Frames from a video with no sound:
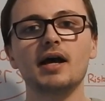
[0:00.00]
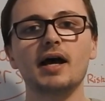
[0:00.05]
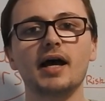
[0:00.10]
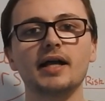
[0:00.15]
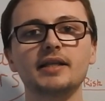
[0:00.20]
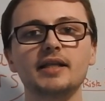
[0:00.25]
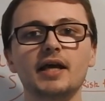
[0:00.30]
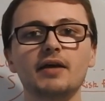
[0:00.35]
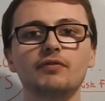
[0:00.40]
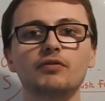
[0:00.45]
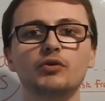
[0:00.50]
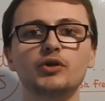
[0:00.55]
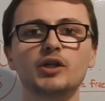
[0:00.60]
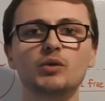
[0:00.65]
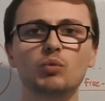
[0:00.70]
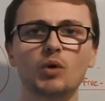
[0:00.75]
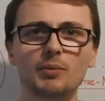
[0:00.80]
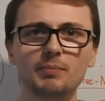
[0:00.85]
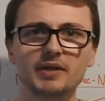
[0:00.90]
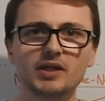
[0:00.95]
and therefore you
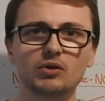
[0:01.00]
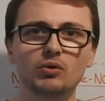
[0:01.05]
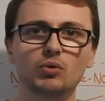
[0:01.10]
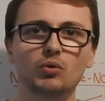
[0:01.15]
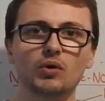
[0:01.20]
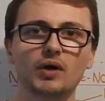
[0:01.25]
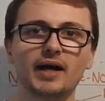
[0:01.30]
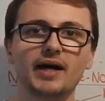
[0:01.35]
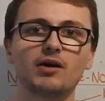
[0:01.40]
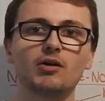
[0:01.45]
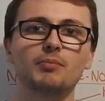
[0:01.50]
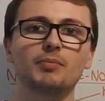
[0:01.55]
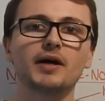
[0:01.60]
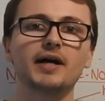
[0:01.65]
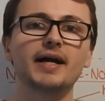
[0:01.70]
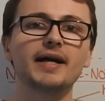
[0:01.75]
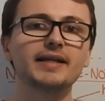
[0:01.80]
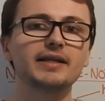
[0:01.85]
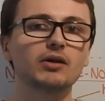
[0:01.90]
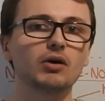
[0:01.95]
won't be caught out
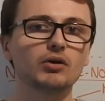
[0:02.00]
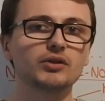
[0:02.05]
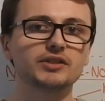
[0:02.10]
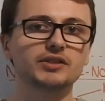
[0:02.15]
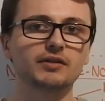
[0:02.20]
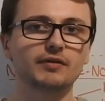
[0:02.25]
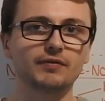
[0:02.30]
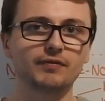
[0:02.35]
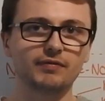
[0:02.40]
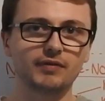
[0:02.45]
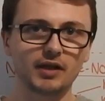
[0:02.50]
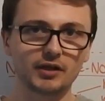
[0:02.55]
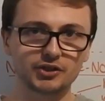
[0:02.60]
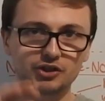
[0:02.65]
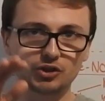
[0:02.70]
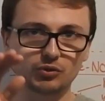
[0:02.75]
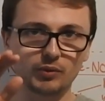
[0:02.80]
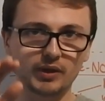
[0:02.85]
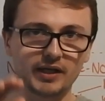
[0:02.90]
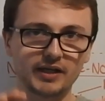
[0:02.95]
by any odds that
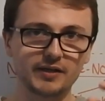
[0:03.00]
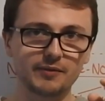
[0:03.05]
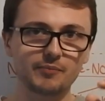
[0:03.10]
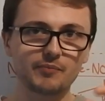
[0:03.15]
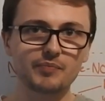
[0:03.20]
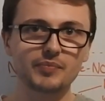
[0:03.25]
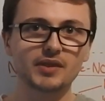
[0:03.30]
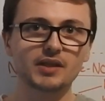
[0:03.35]
fluctuate